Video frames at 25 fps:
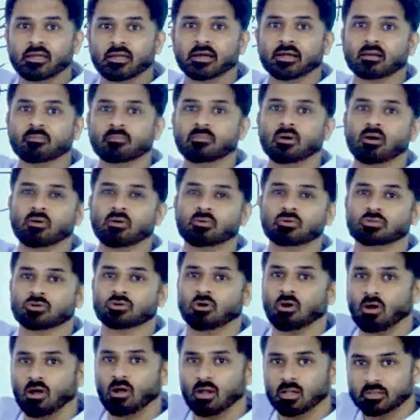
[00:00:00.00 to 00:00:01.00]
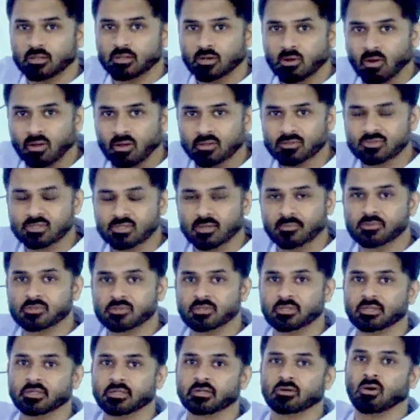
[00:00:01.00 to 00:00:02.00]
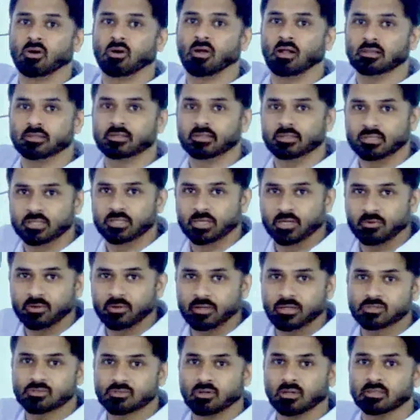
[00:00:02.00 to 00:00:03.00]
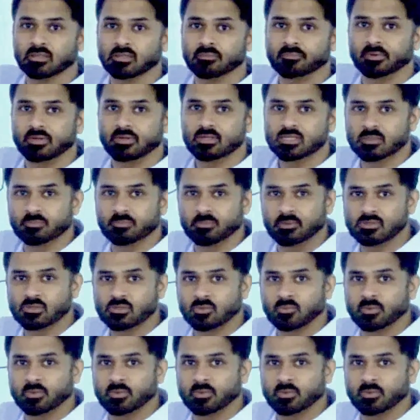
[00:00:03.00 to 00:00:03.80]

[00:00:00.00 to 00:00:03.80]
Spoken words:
about all the concepts here, all the theories, all the principles over